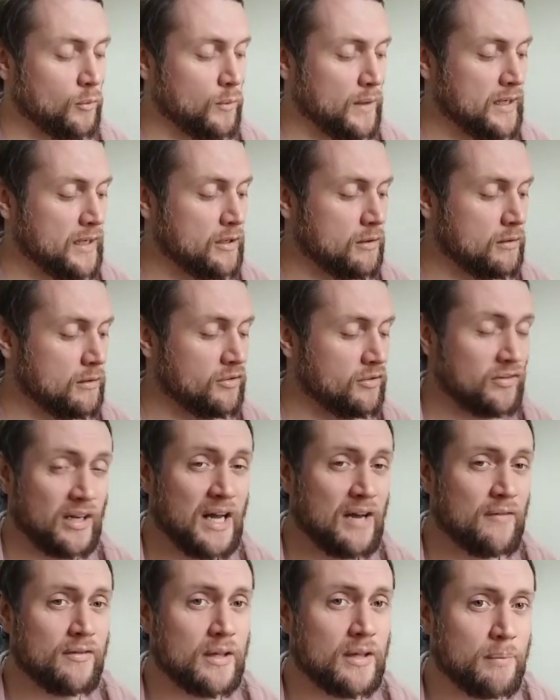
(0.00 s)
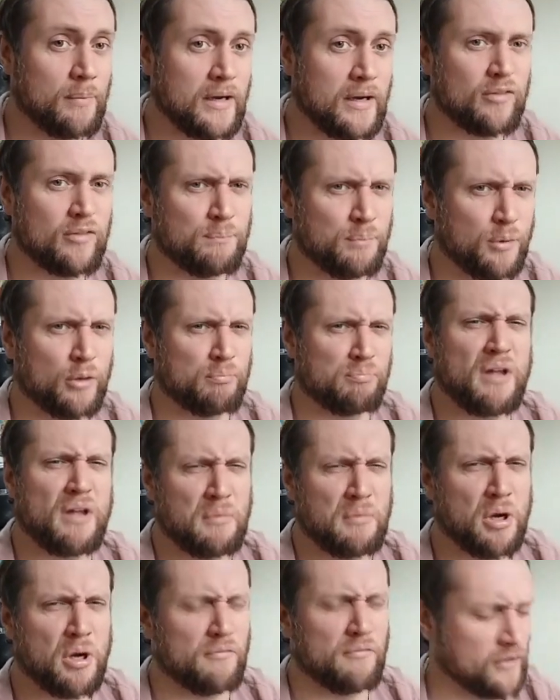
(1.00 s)
white corners that haven't in the past, but I'm
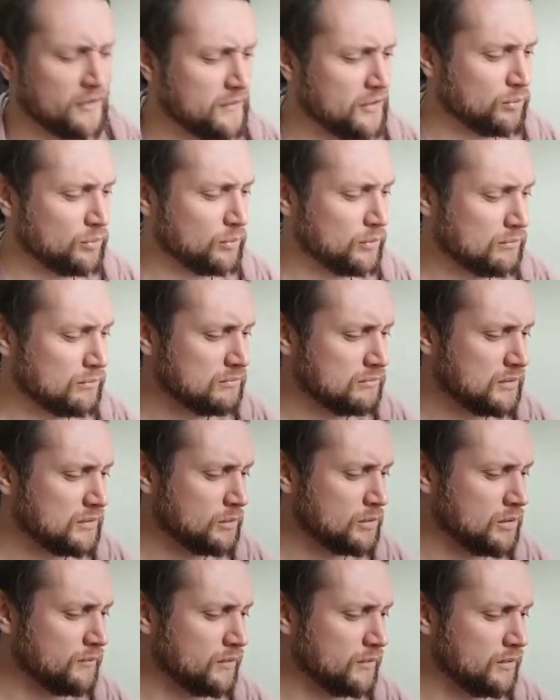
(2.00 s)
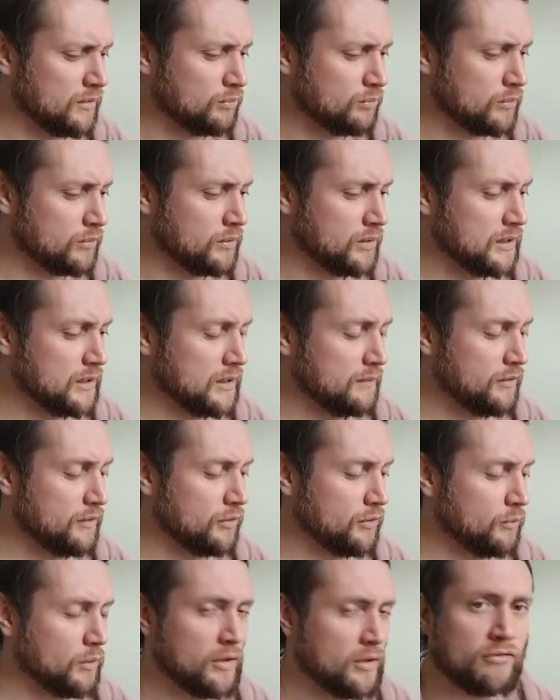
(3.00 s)
confident on this one. The
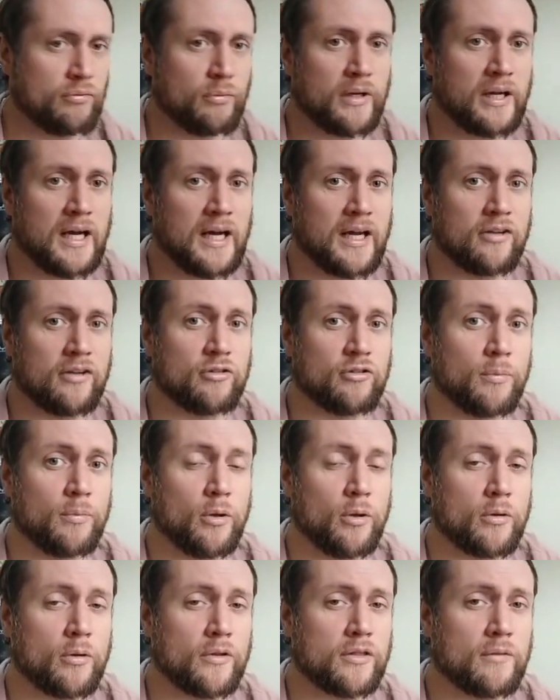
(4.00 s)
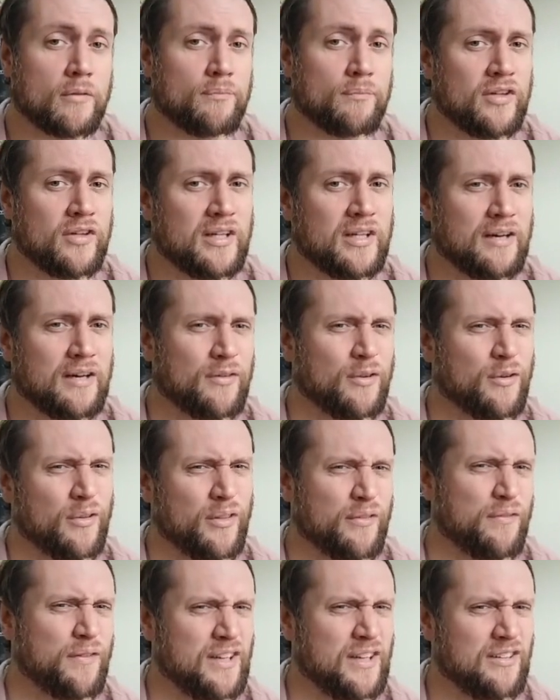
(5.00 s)
other ones, when I had a double look at them, did have other
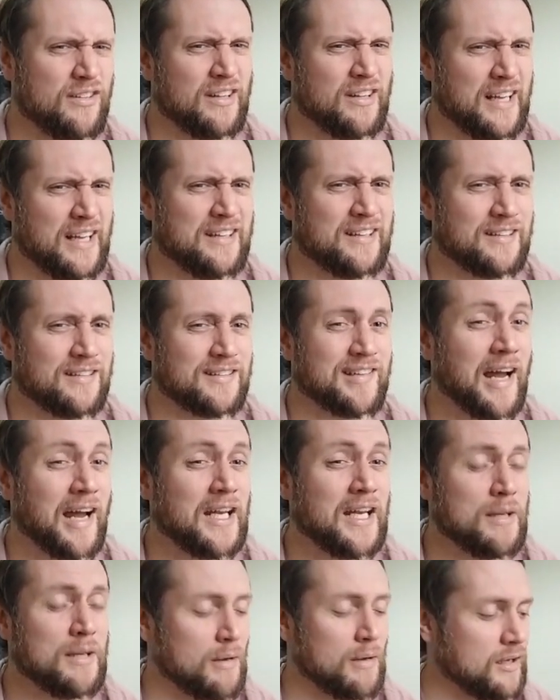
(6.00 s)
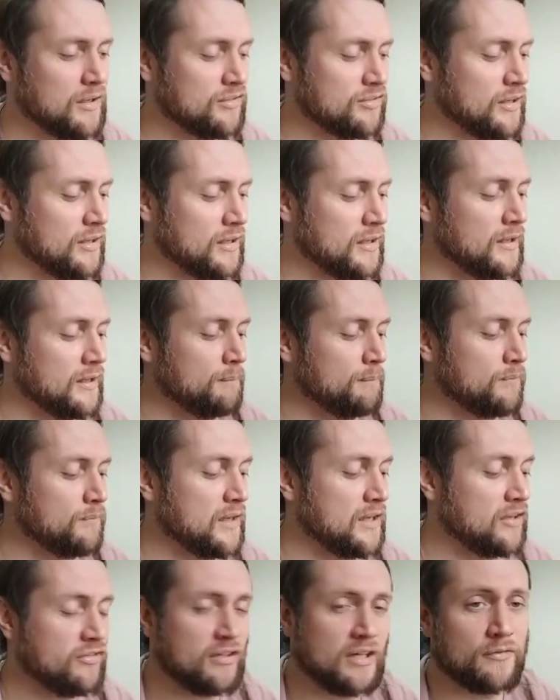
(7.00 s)
feet, like little tiny marks.
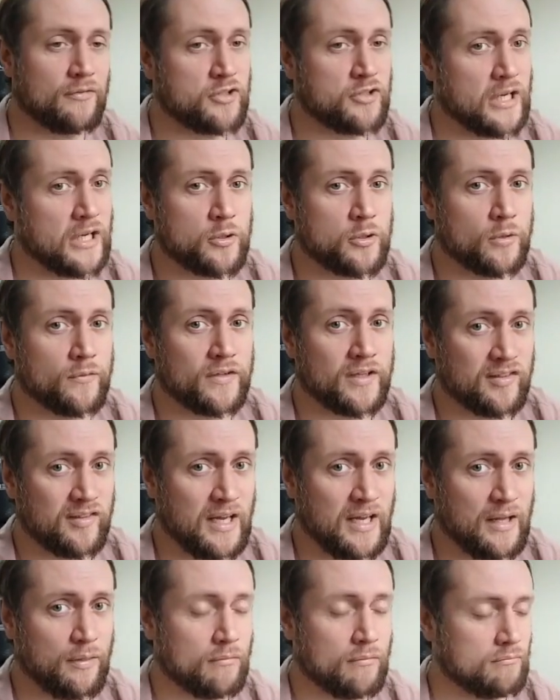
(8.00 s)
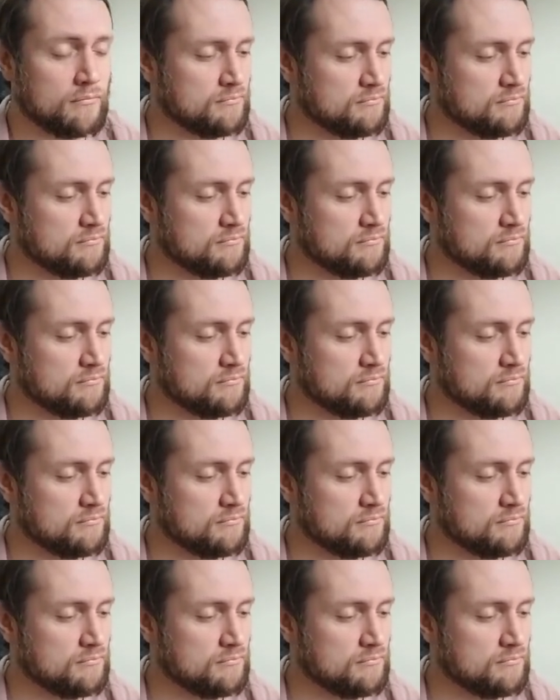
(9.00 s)
This, I've checked over to death.